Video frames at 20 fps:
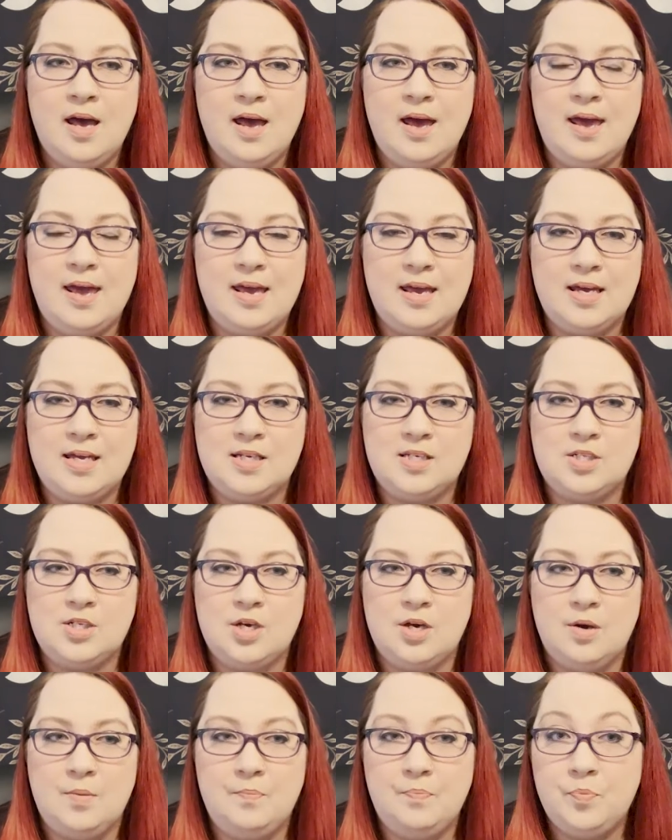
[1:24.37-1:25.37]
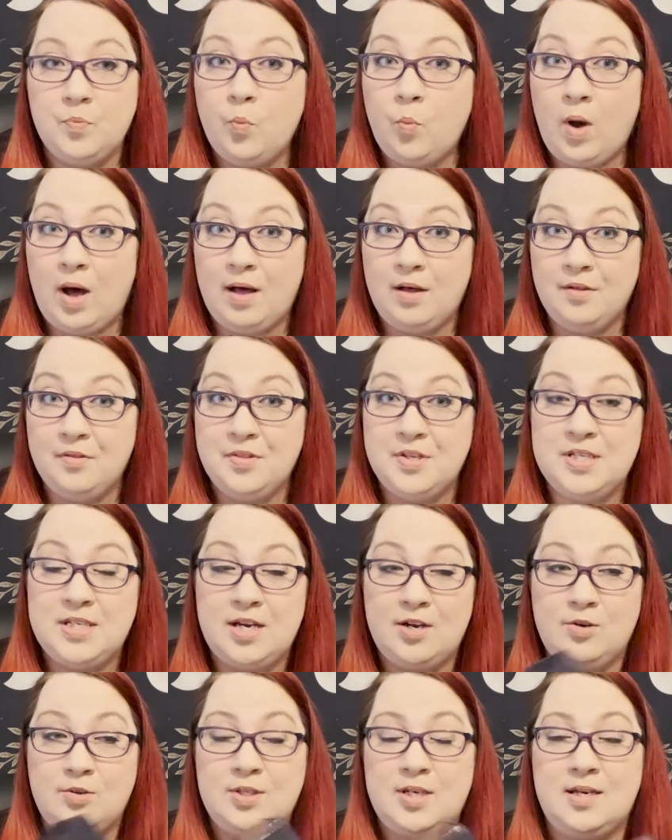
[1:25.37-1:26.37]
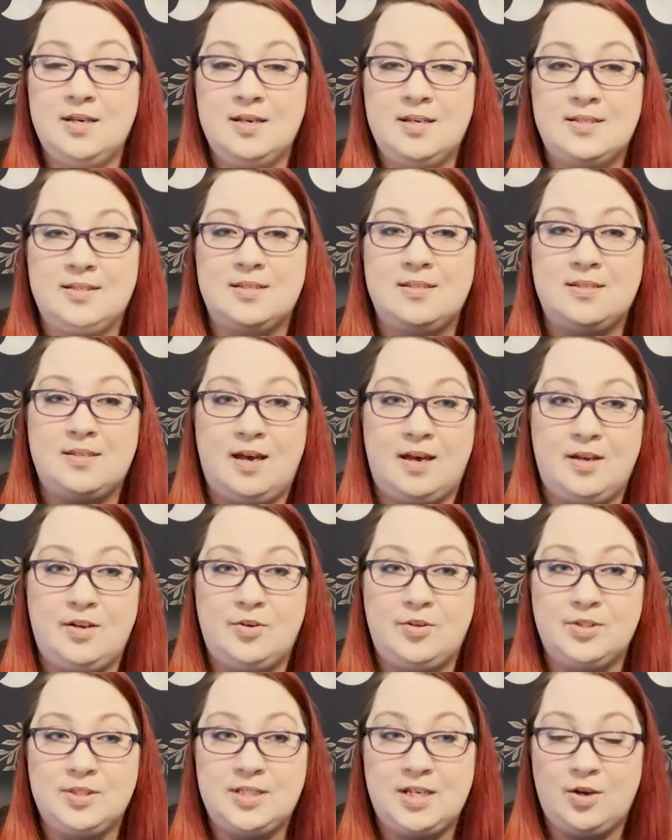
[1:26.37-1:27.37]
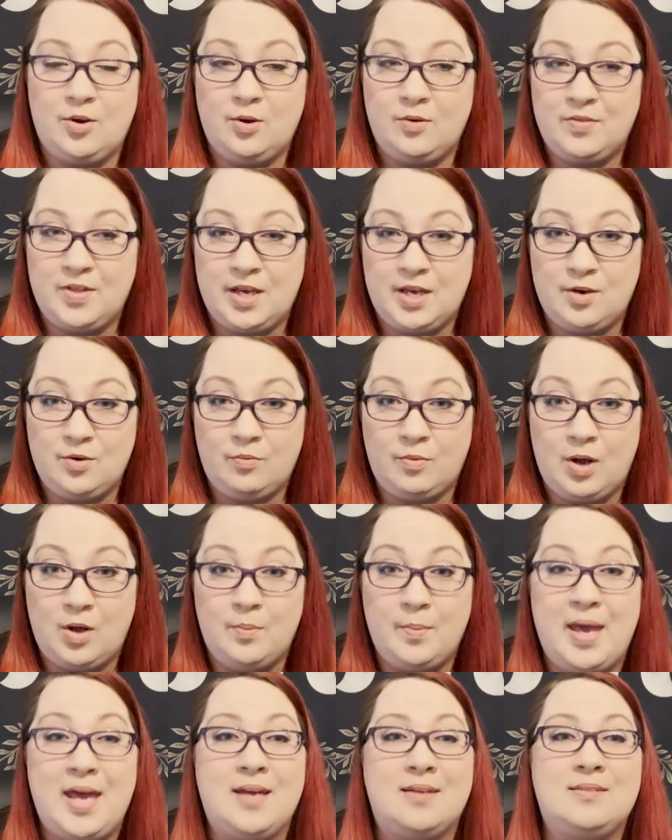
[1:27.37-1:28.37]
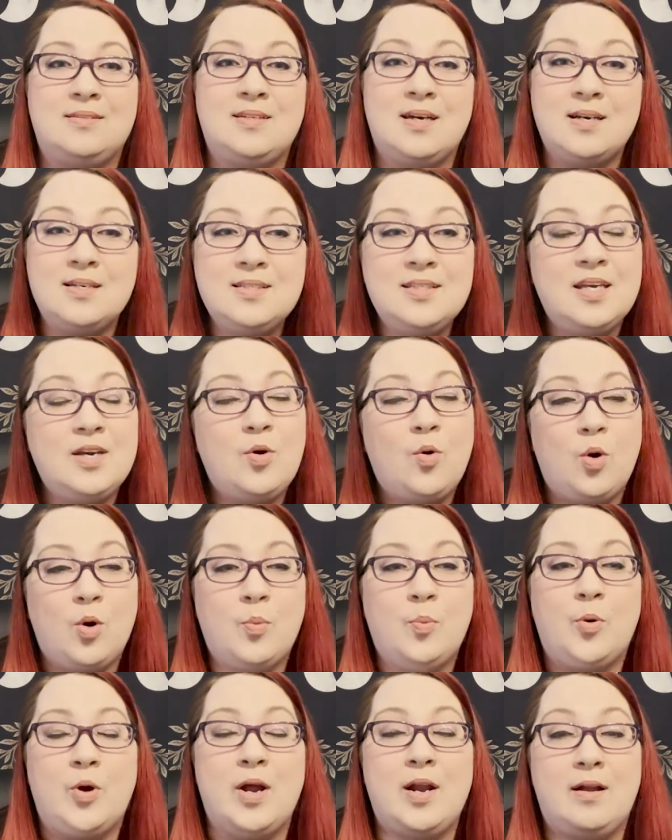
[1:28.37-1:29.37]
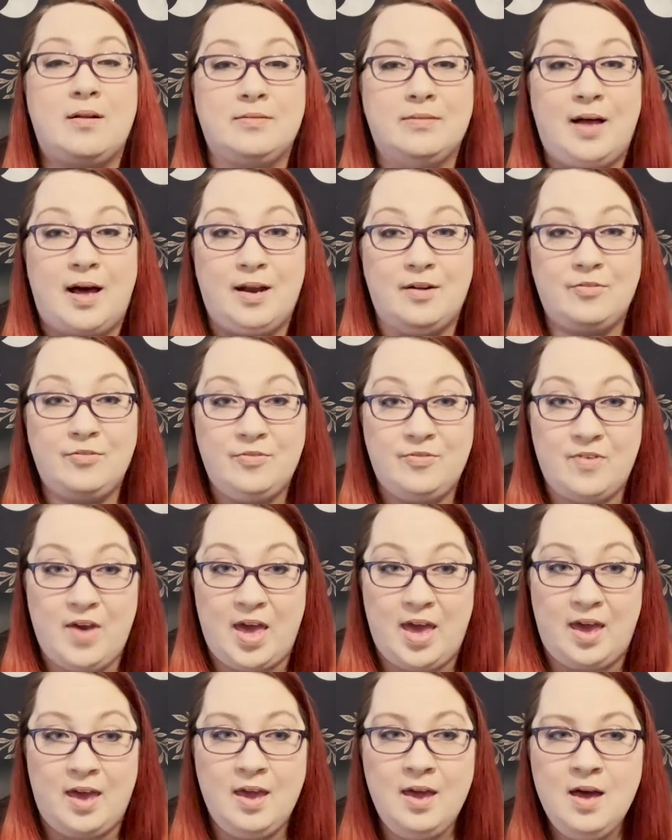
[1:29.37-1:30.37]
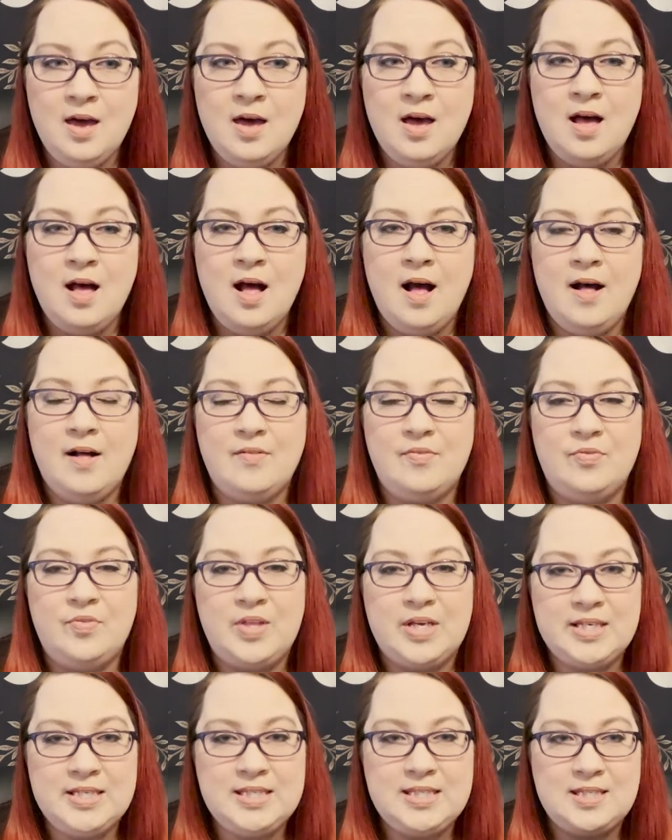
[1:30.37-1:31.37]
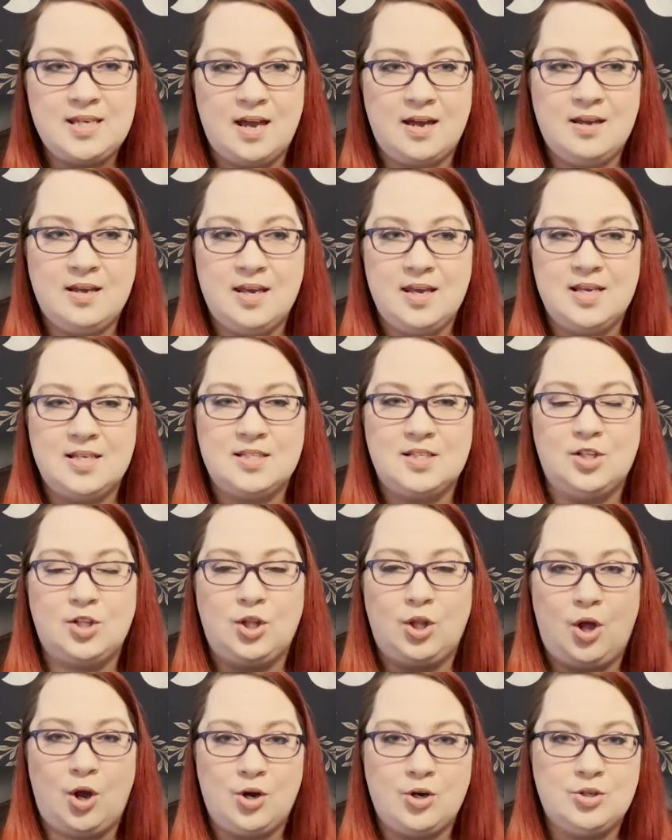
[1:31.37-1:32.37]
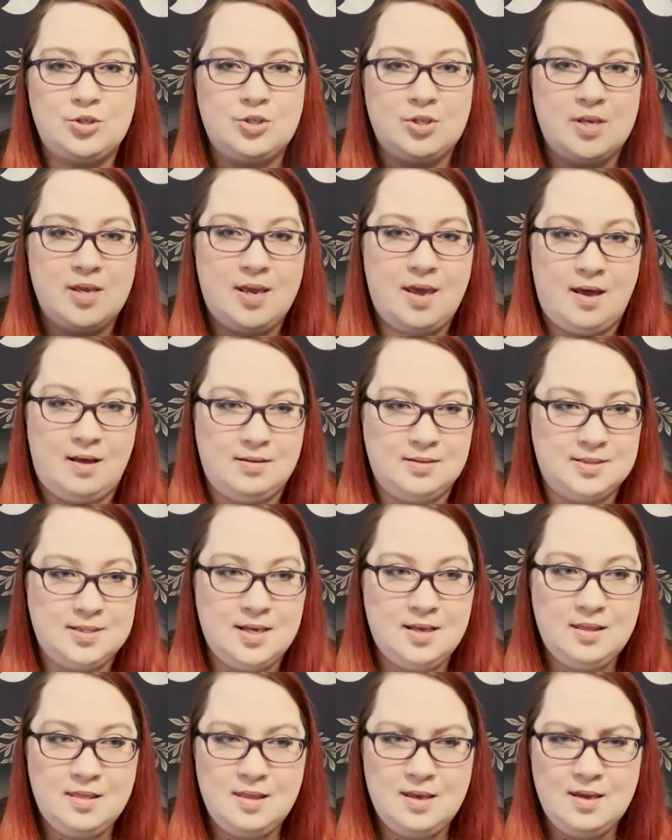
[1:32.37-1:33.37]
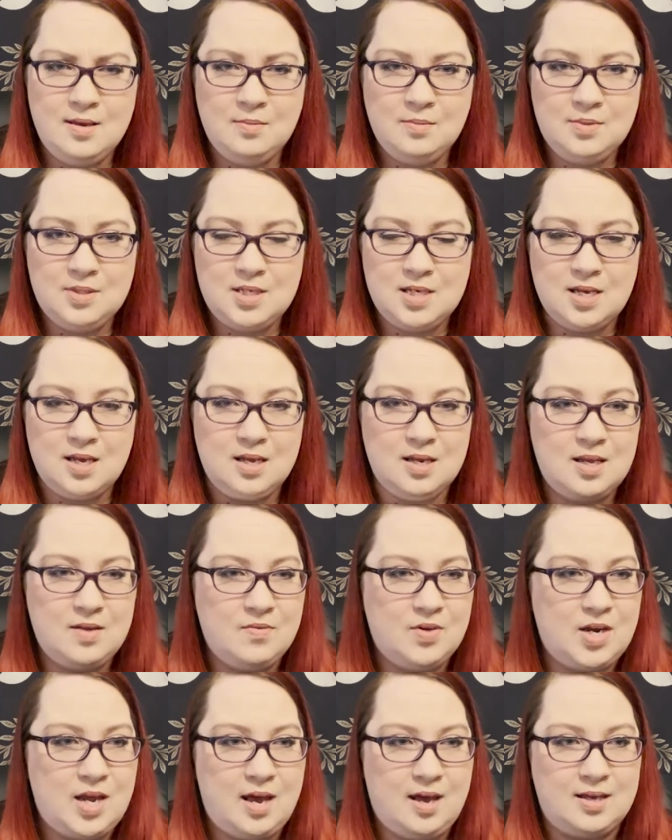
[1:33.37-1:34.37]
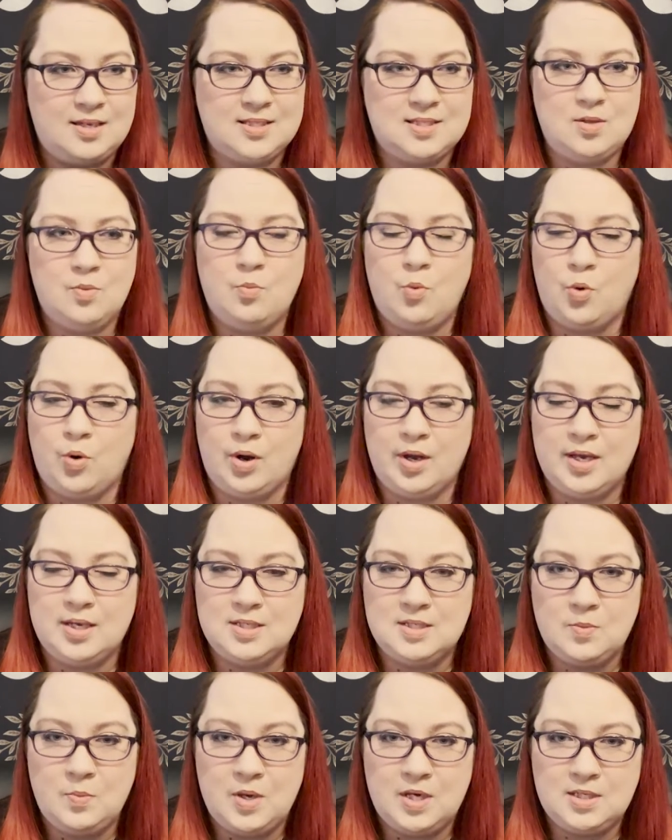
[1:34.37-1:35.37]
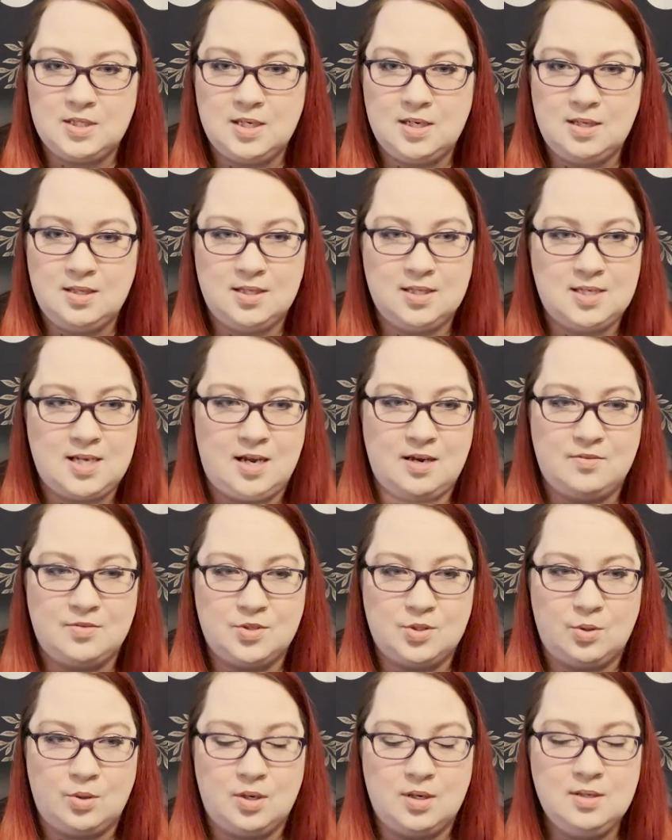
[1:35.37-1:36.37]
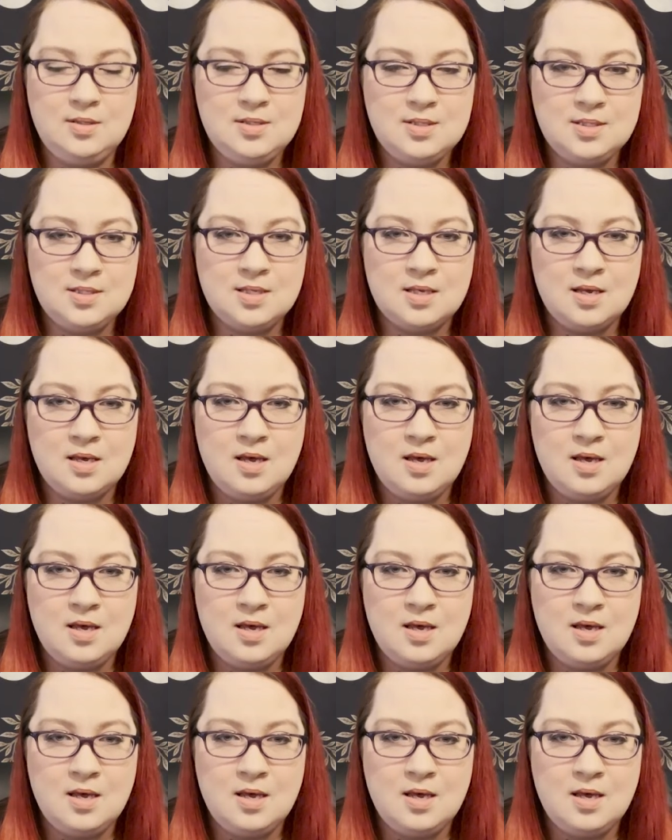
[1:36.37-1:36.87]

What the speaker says: And while the tarot deck is entitled Tarot of the Hidden Realm and does incorporate a lot of fae, this deck is largely Celtic themed. It even has the Morrigan depicted in the Ten of Swords,